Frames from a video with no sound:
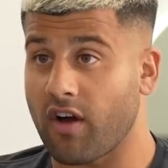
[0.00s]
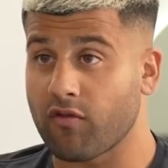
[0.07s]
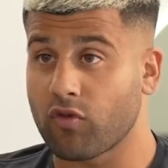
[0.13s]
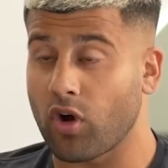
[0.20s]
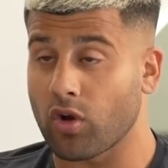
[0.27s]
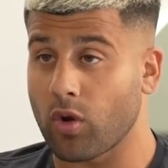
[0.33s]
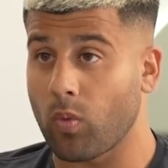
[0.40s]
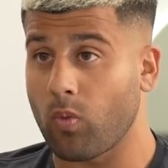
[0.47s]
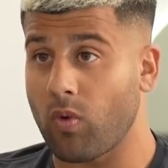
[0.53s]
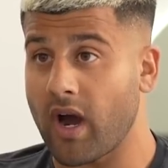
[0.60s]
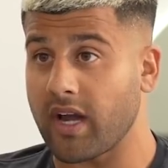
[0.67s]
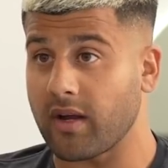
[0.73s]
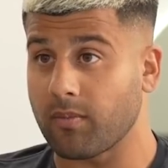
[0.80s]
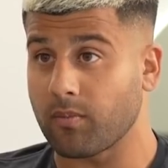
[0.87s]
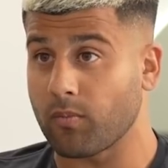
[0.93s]
I've gone on
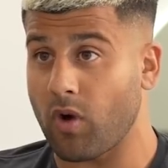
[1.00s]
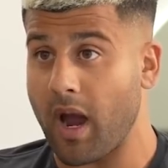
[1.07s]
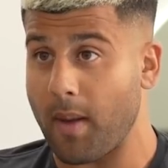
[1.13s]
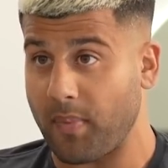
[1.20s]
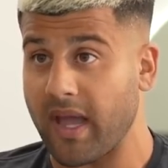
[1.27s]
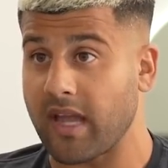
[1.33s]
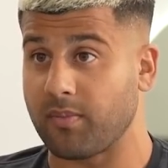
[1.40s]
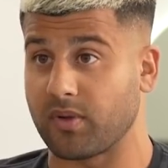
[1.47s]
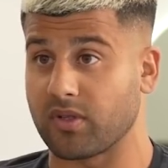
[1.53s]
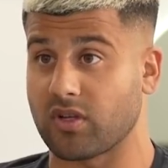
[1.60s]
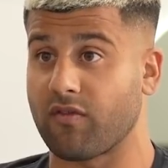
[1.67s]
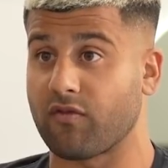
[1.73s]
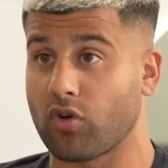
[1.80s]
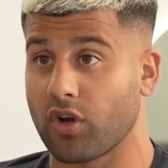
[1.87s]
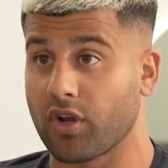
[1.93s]
white papers.
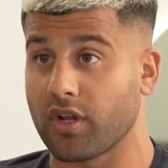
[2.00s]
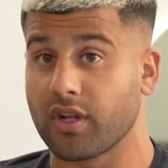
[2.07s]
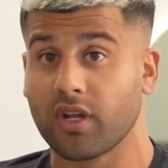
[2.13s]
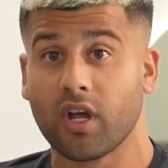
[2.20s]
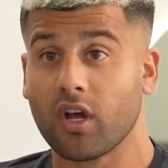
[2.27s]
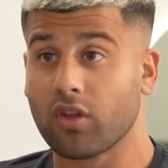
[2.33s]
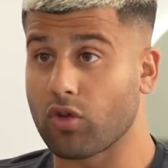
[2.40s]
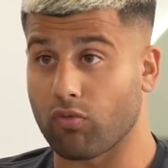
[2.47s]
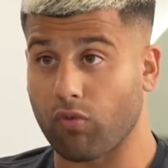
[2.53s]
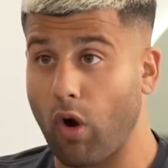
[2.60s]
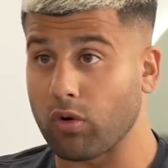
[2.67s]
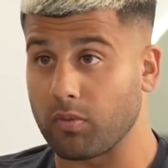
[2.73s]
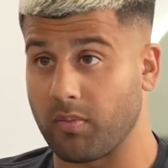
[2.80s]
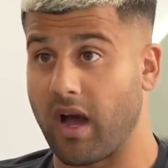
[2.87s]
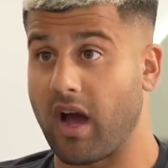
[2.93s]
I've gone on the
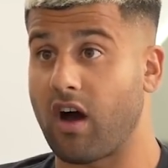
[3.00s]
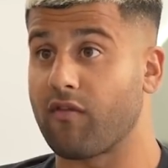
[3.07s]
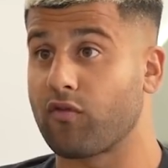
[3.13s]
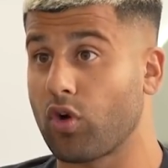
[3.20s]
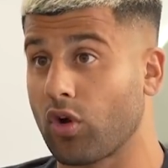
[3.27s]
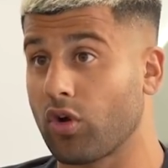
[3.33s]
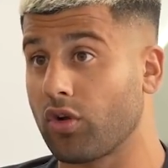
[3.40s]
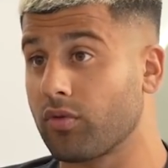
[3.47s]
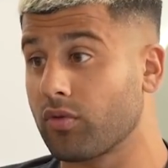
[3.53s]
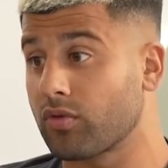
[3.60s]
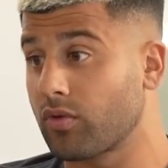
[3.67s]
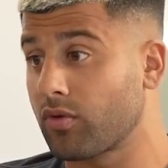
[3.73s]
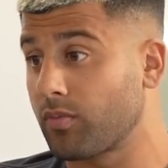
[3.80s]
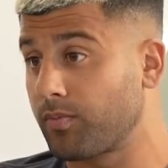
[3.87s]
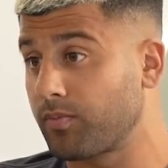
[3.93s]
roadmap. I've gone on
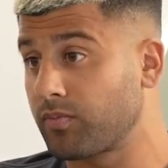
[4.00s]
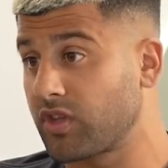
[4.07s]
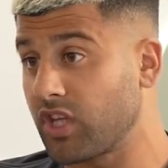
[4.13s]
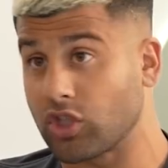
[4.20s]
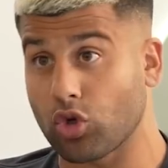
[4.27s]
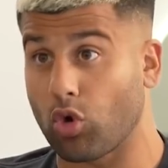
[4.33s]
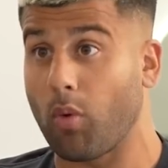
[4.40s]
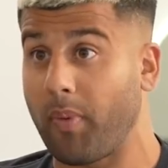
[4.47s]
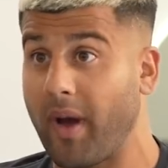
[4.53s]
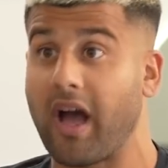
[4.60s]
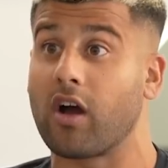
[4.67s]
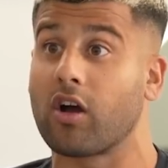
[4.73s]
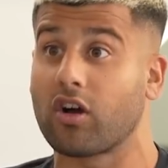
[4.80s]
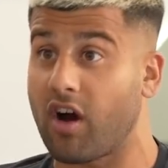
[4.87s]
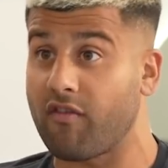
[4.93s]
Digital
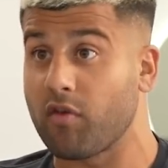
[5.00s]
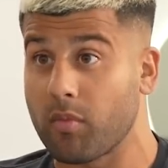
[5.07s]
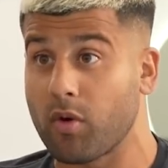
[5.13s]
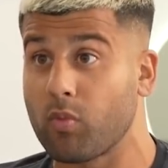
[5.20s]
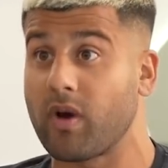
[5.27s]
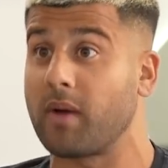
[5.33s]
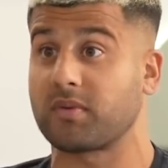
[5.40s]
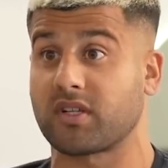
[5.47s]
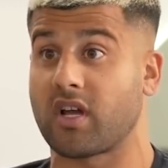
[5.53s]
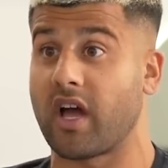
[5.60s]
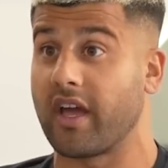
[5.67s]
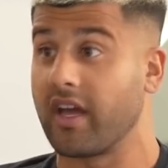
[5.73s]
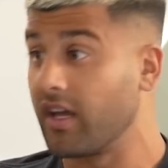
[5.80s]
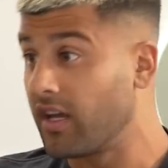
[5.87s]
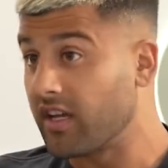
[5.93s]
Pound government
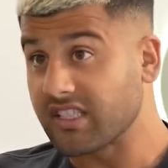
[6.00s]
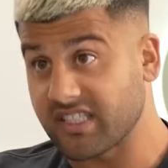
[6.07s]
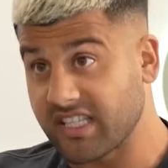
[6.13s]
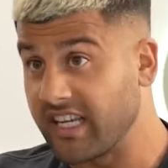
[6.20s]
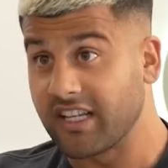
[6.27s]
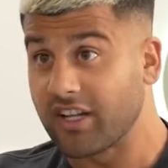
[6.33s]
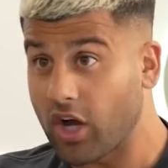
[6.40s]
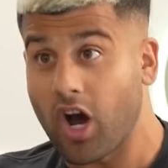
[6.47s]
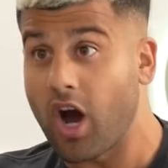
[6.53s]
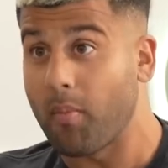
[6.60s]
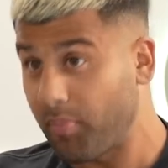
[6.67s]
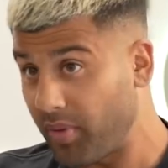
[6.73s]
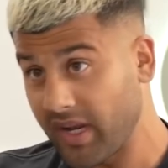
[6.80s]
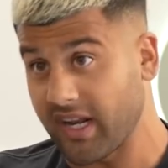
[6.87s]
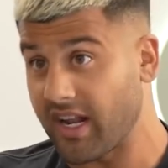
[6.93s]
website, seen the
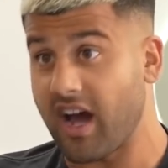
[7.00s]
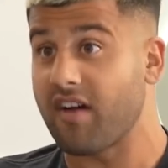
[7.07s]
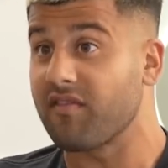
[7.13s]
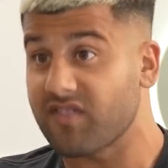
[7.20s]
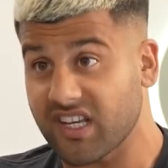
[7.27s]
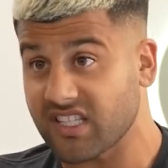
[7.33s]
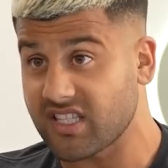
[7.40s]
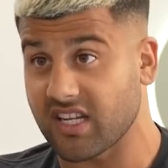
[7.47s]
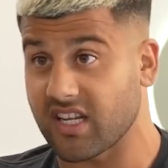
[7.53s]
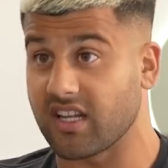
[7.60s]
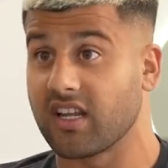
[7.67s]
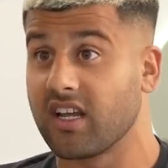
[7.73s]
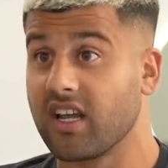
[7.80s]
company that I'm investing in.